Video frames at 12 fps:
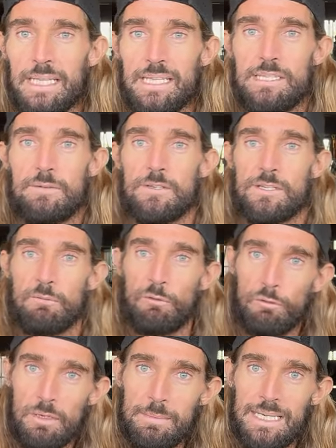intervals and
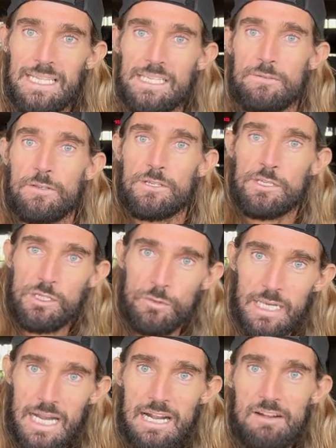3 minute intervals and
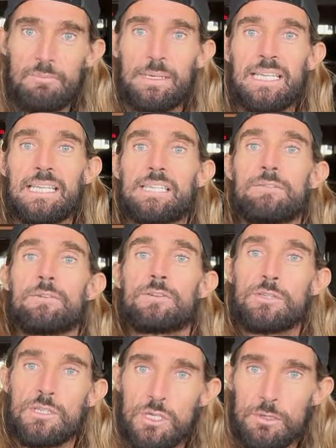2.5 minute intervals
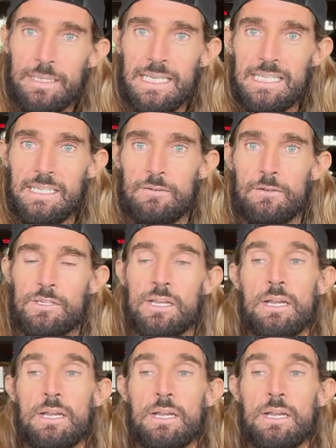and 2 minute intervals